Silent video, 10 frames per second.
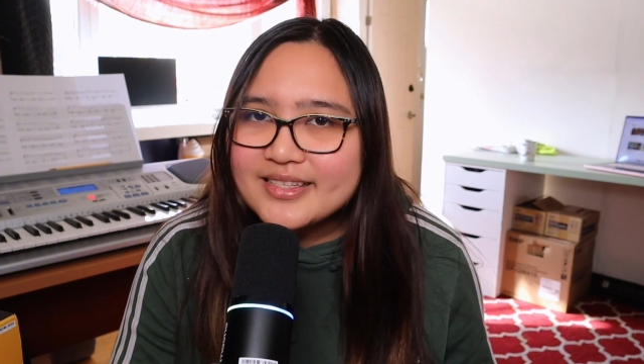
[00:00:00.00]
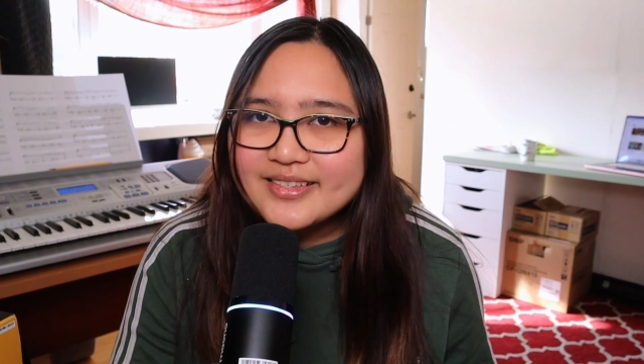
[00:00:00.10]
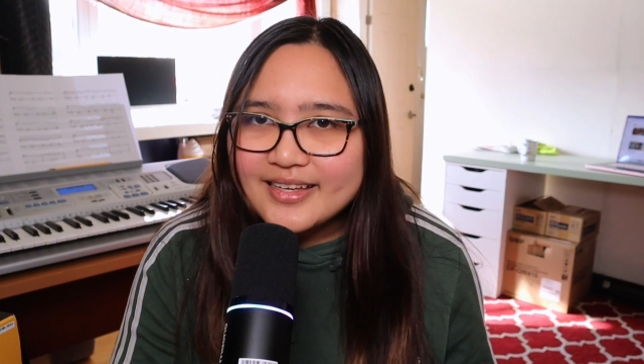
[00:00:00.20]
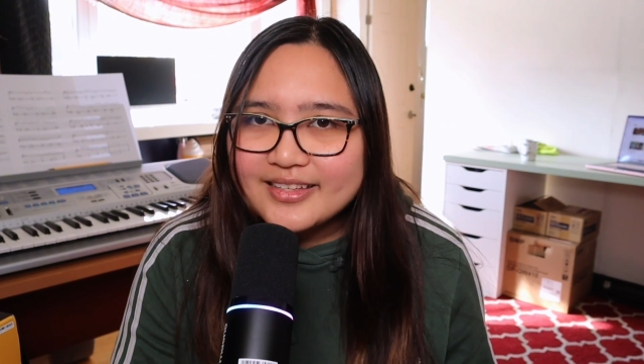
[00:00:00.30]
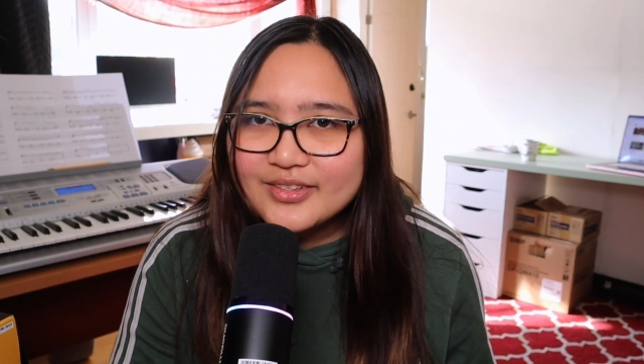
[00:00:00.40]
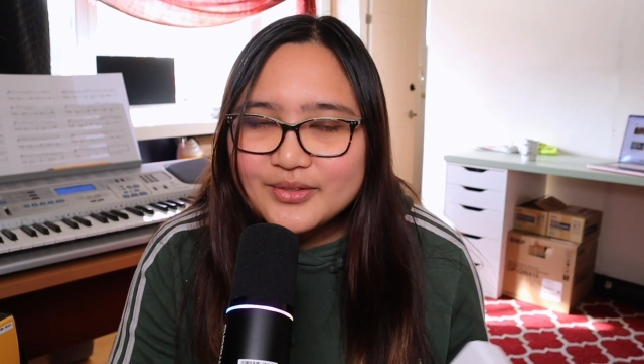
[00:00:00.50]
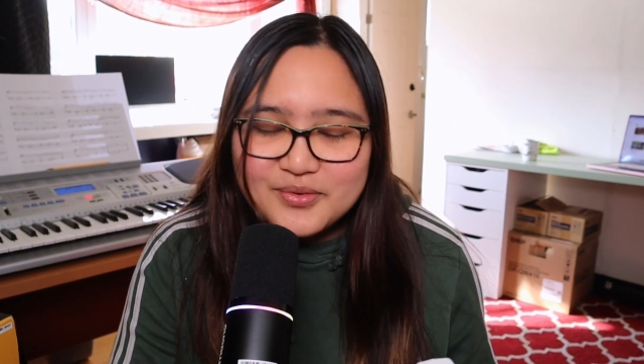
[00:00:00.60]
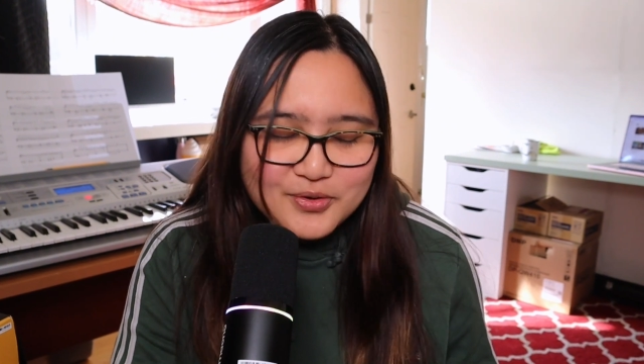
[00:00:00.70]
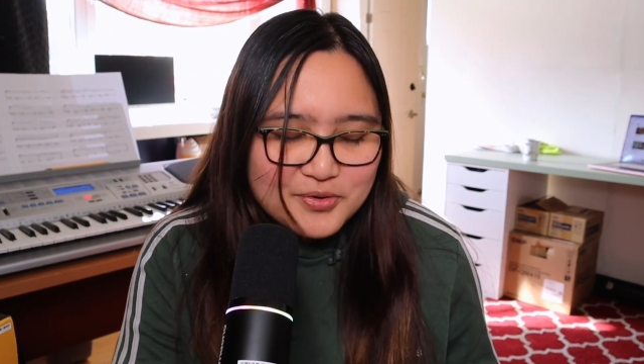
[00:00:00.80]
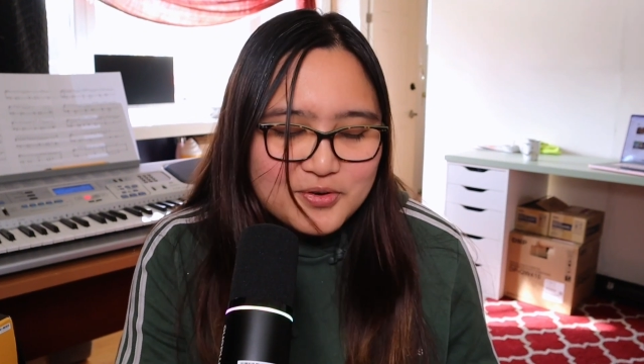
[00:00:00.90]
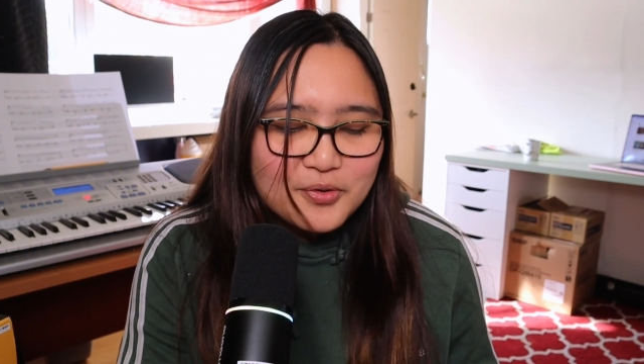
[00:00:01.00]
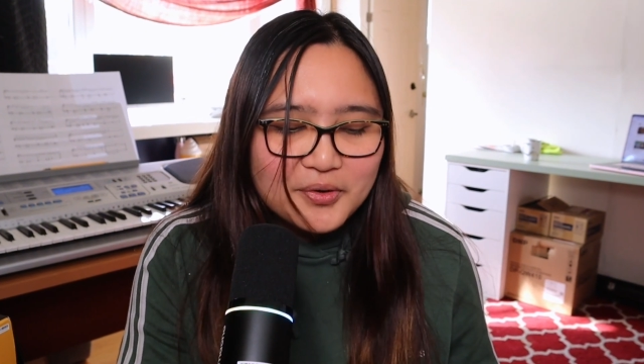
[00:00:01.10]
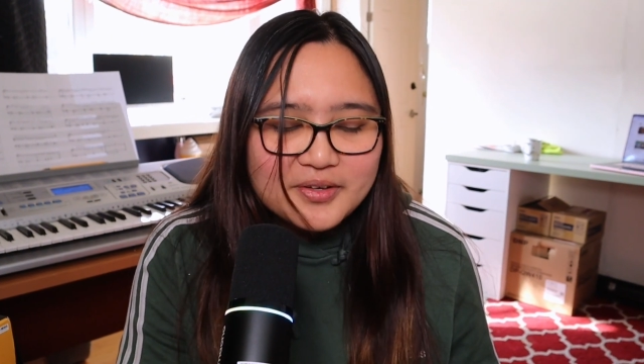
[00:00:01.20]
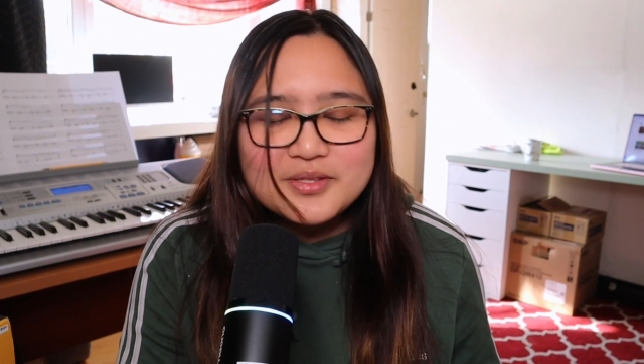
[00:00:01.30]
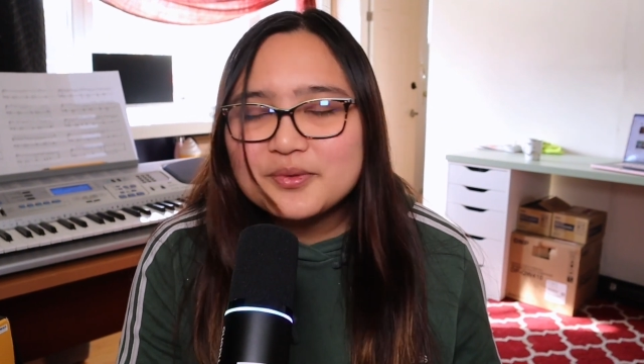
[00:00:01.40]
does that? Who
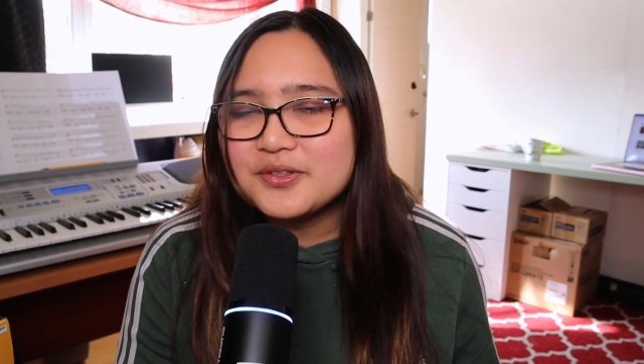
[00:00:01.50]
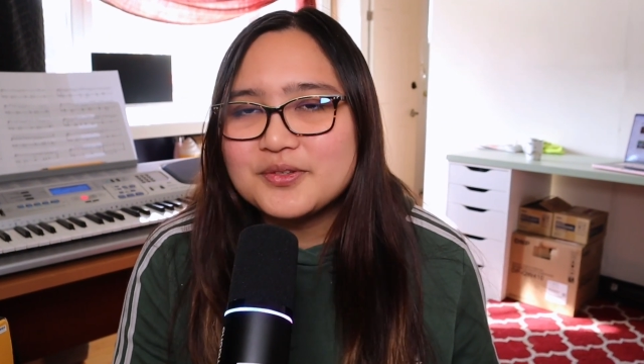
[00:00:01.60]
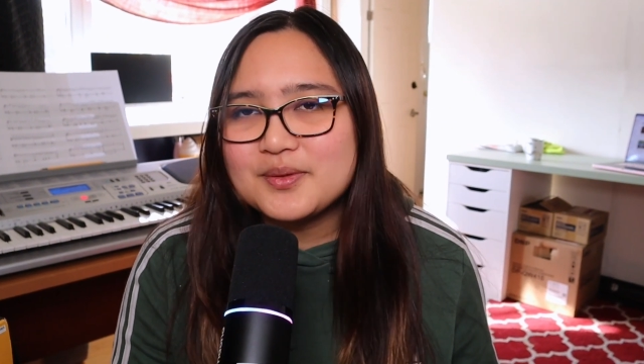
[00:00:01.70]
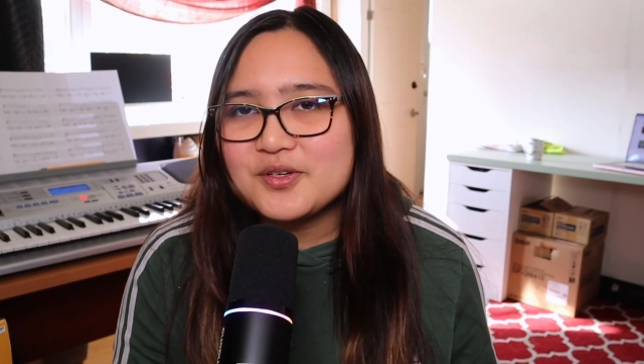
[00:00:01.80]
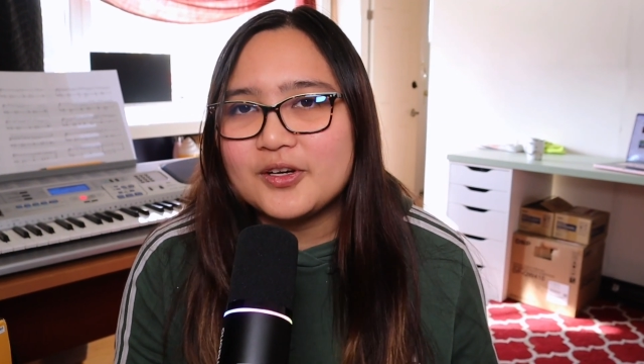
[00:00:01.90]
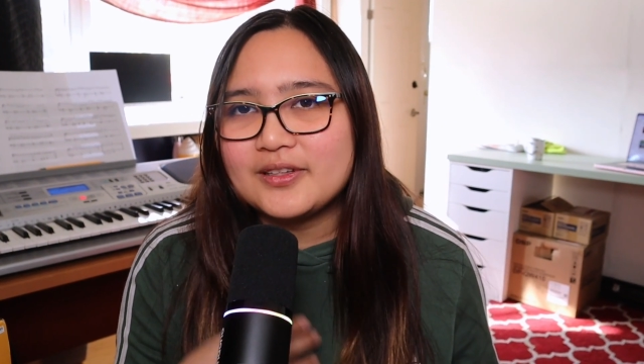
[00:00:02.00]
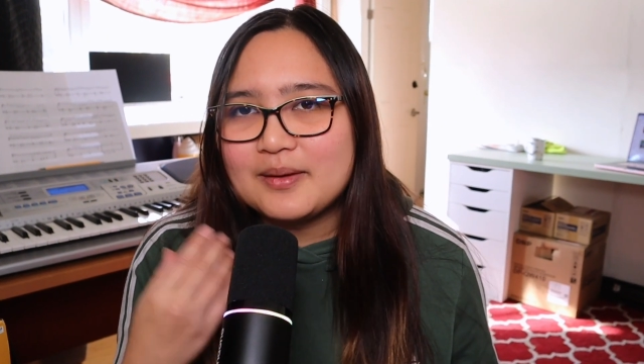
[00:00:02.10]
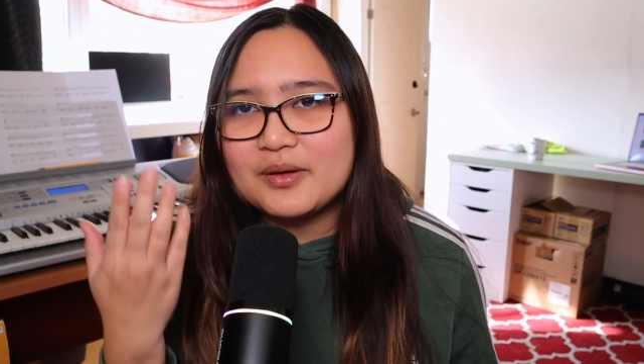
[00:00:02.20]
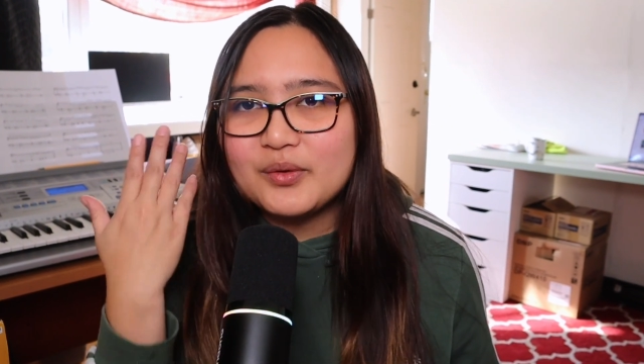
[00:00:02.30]
orders prescription online?